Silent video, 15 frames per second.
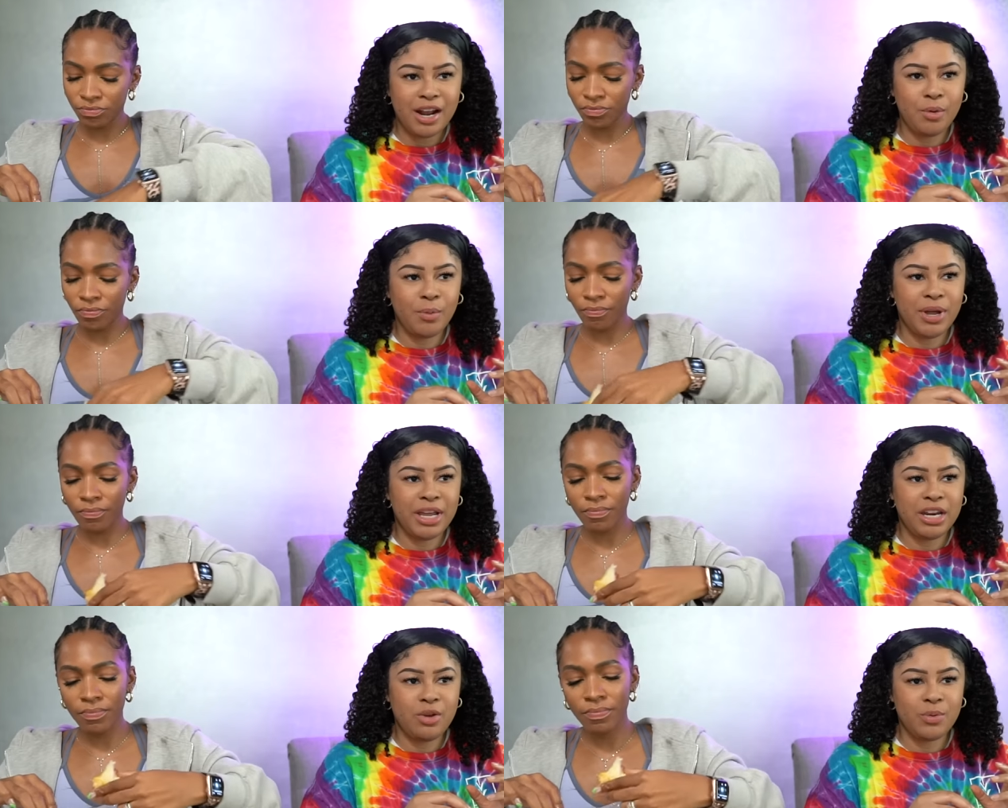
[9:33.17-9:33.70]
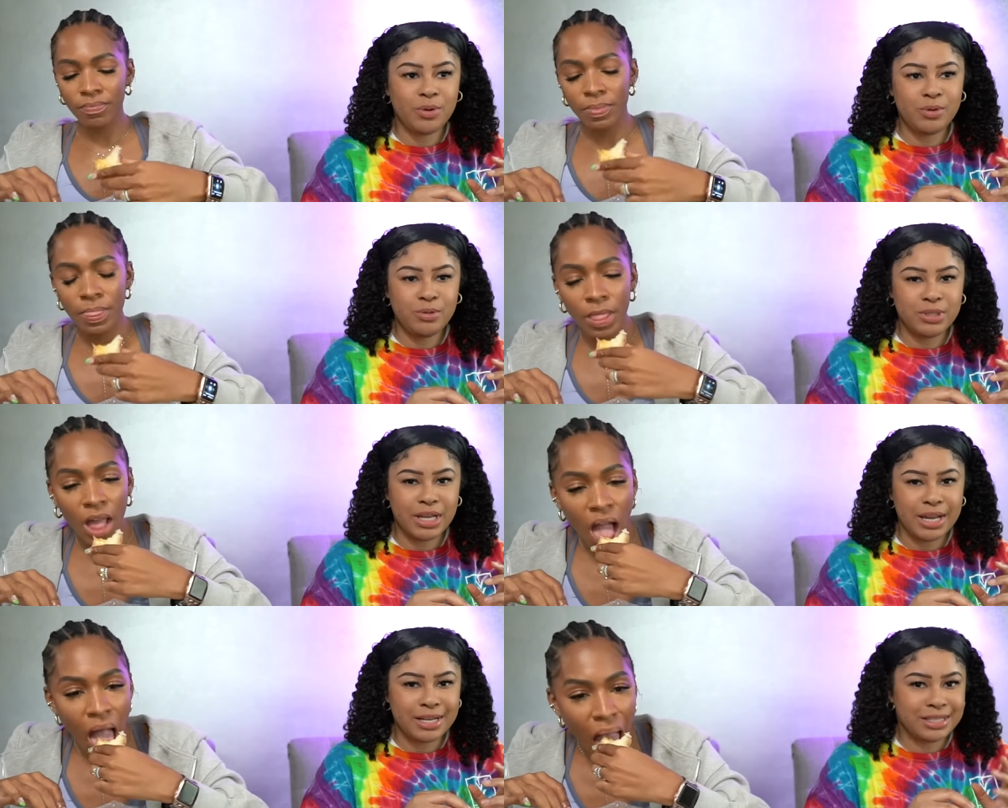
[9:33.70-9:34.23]
Speaker 1: don't want anyone
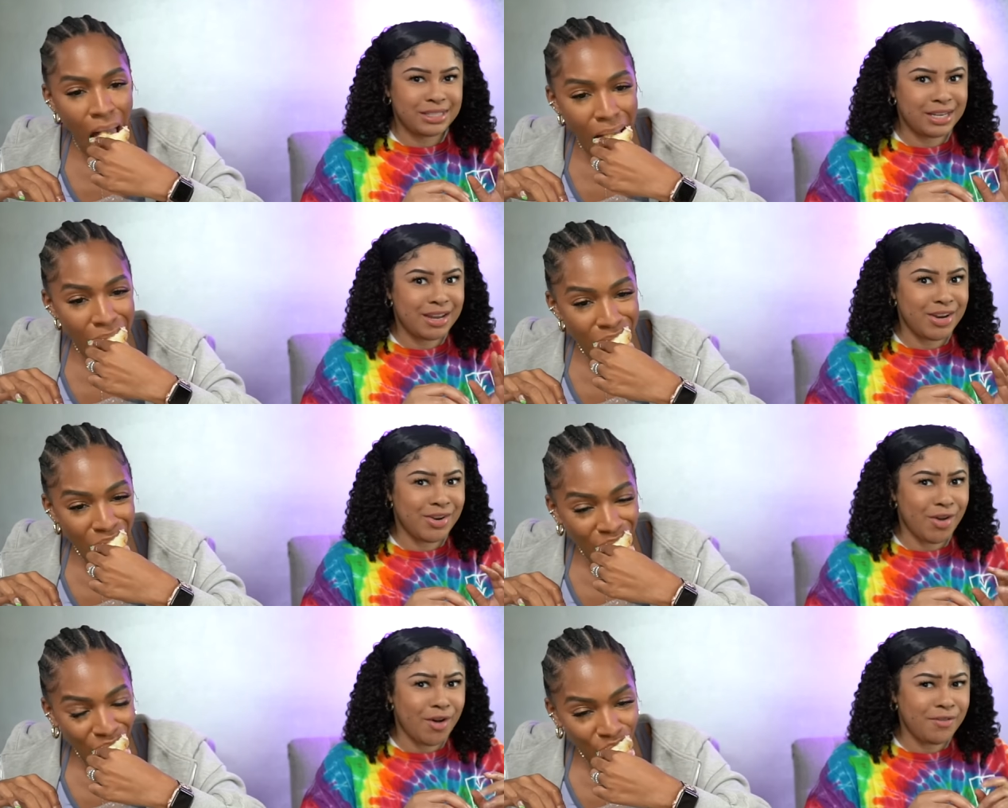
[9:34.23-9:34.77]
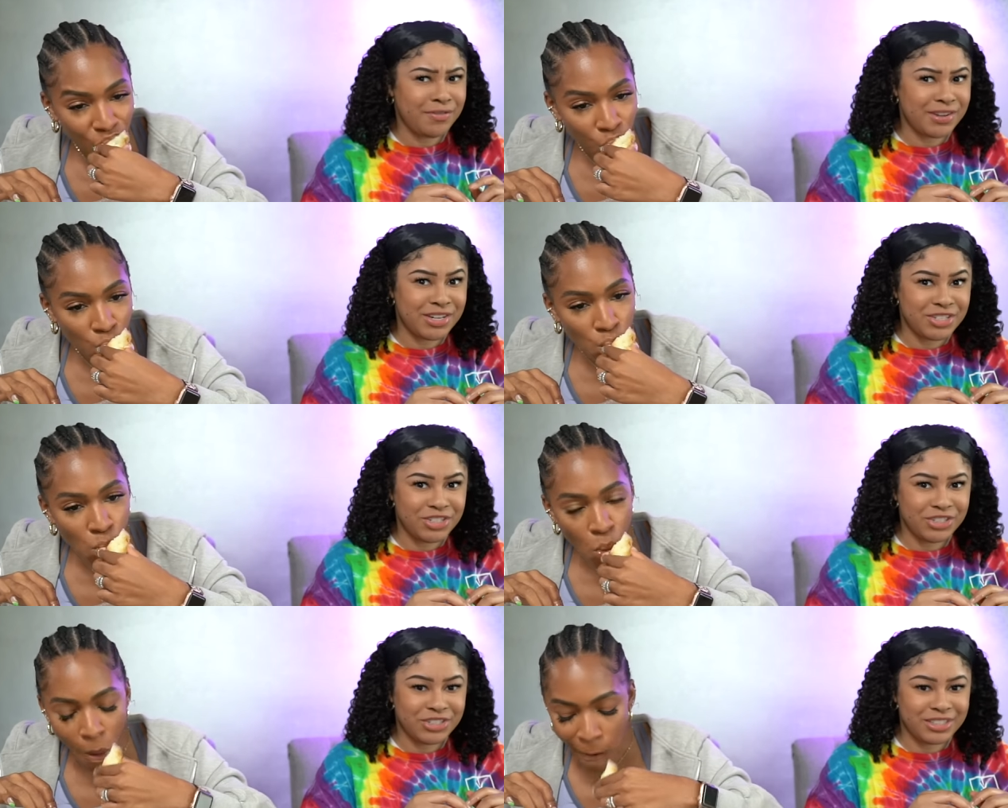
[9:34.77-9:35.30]
who's like
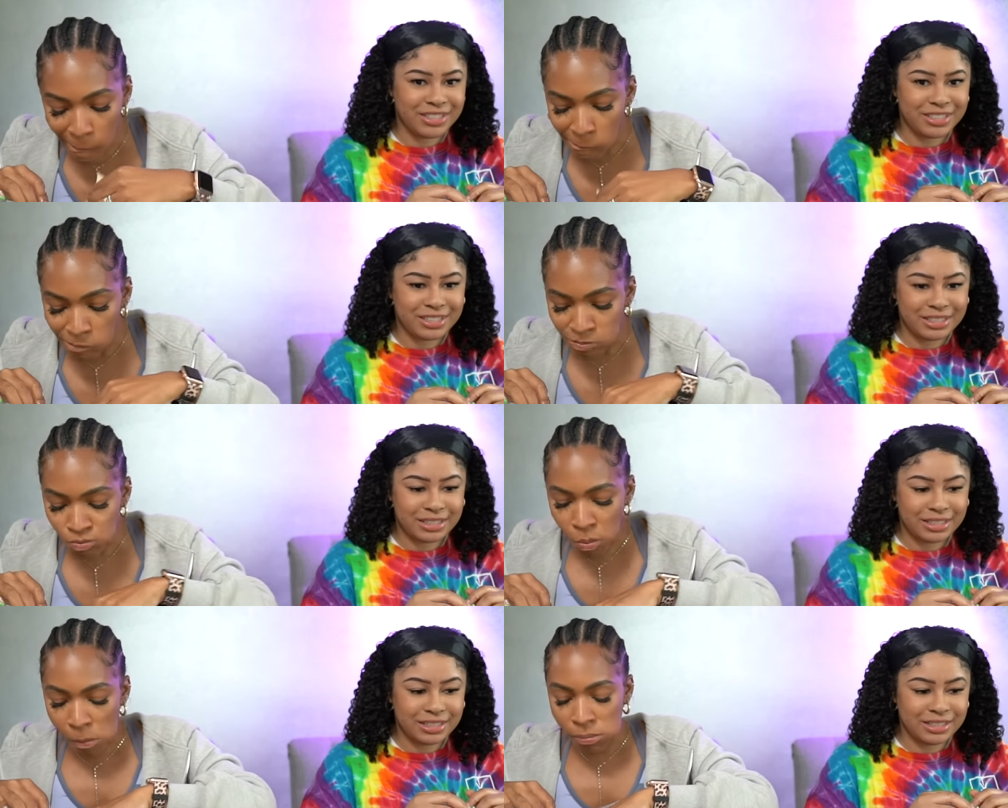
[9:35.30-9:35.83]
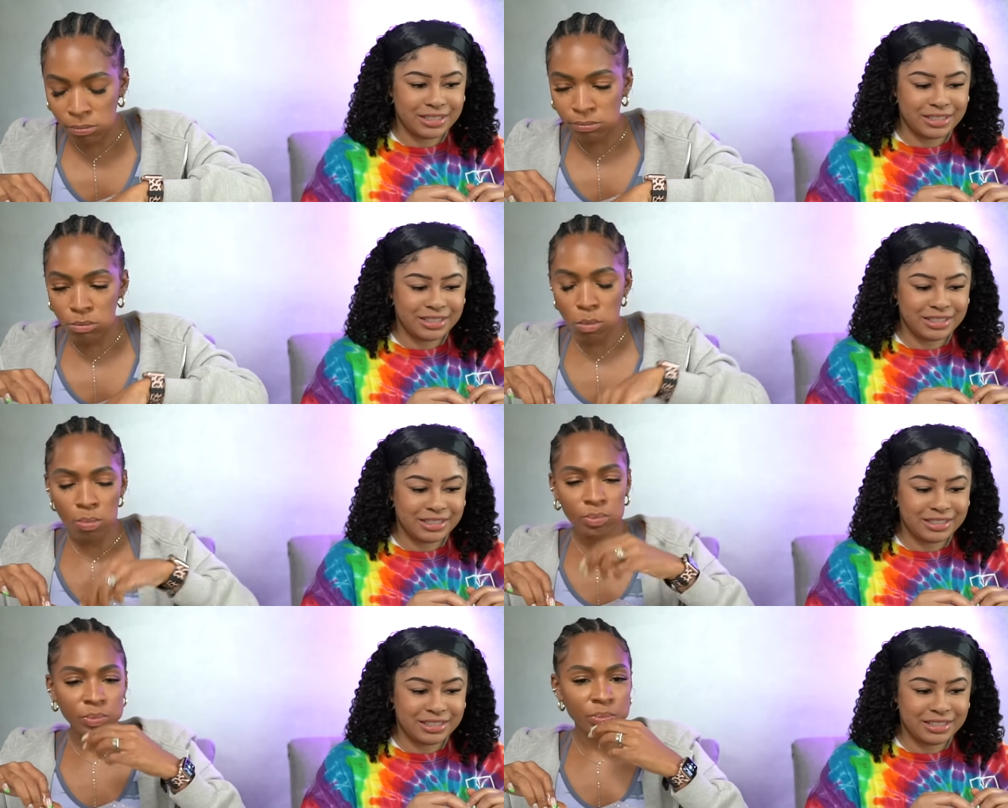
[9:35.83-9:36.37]
standoffish because
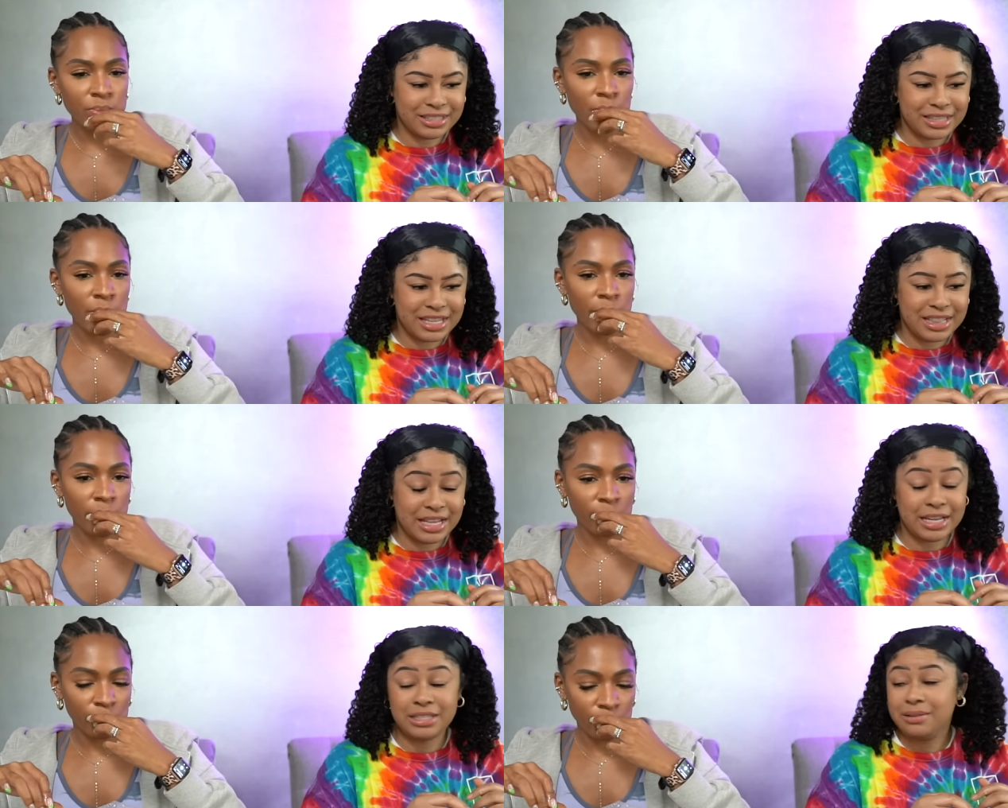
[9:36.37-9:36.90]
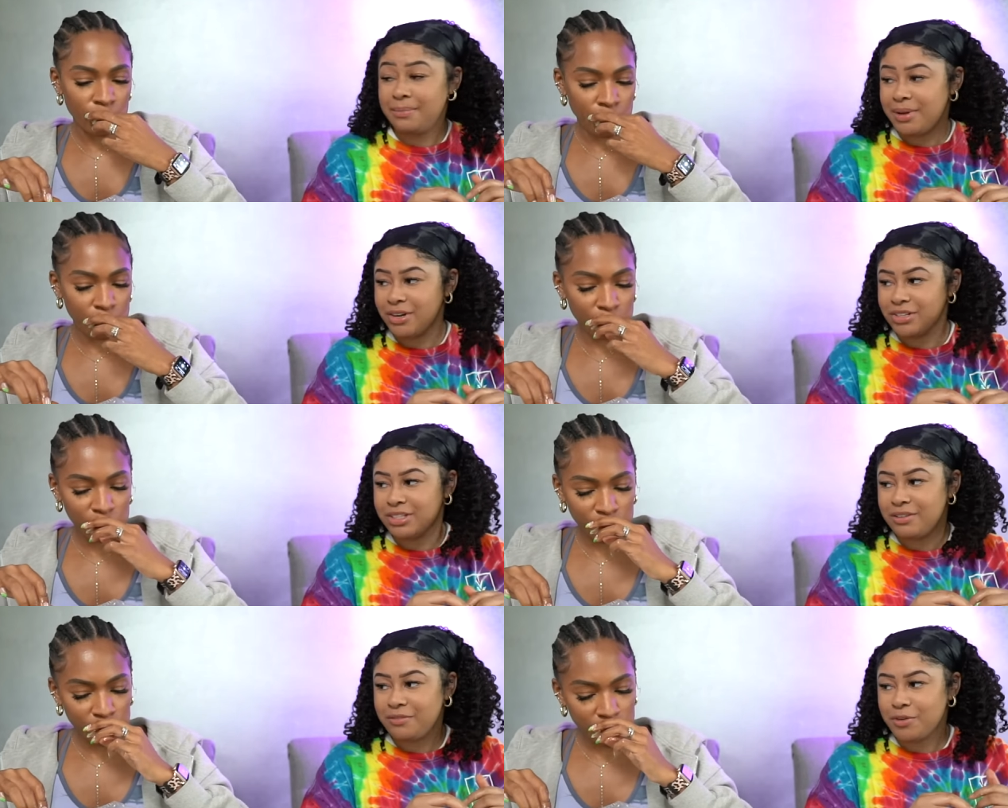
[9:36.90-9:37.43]
then that's
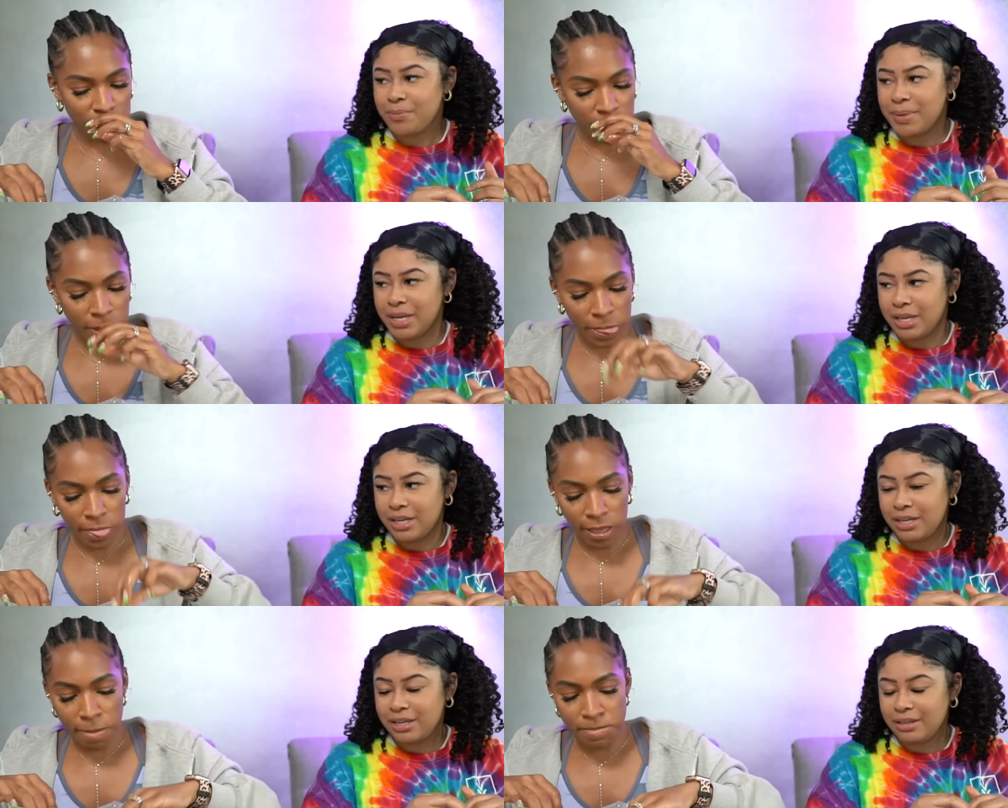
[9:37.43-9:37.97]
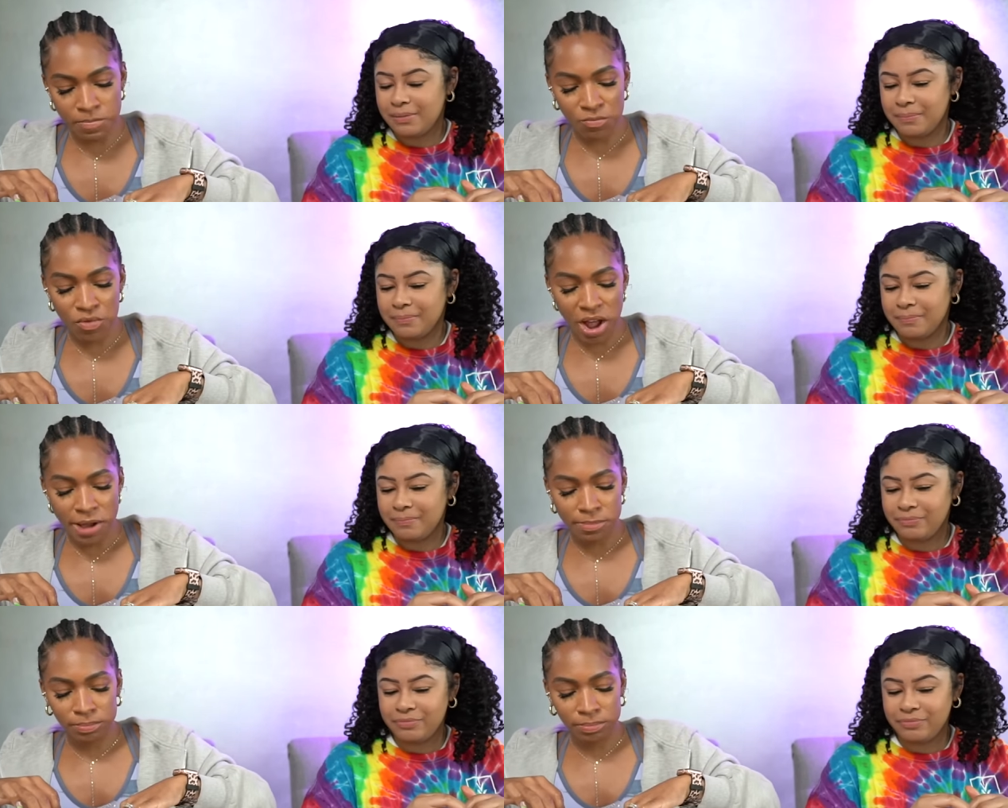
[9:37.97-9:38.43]
embarrassing for me. Right.